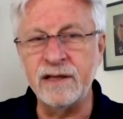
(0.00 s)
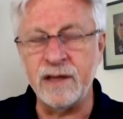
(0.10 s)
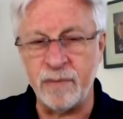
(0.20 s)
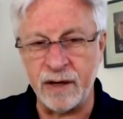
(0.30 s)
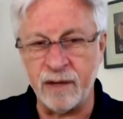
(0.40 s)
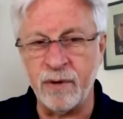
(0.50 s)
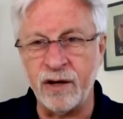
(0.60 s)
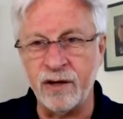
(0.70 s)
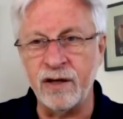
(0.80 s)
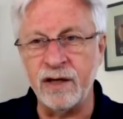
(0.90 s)
It's a bigger
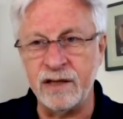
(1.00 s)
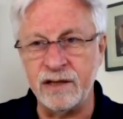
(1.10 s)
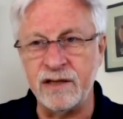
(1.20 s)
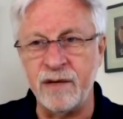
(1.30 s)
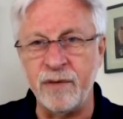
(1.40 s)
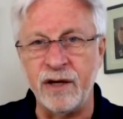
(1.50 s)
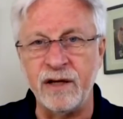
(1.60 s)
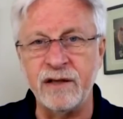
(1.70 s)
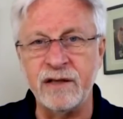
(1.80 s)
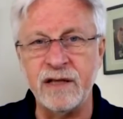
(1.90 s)
bottle, and it's a
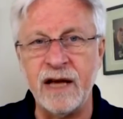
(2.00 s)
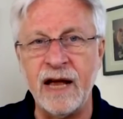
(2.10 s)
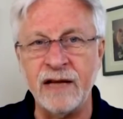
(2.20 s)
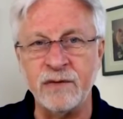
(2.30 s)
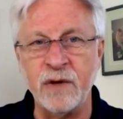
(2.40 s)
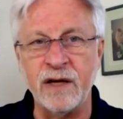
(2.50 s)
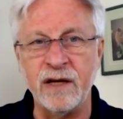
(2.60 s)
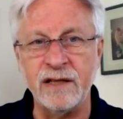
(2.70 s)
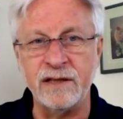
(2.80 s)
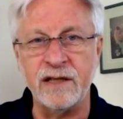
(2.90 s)
stimulant as
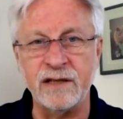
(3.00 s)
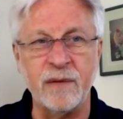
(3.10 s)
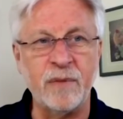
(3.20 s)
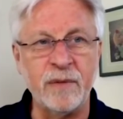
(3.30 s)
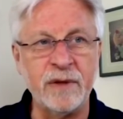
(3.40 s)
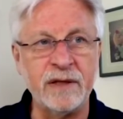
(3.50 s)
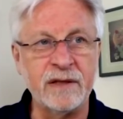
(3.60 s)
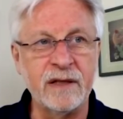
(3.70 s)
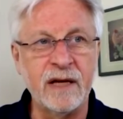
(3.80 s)
well as a supplement.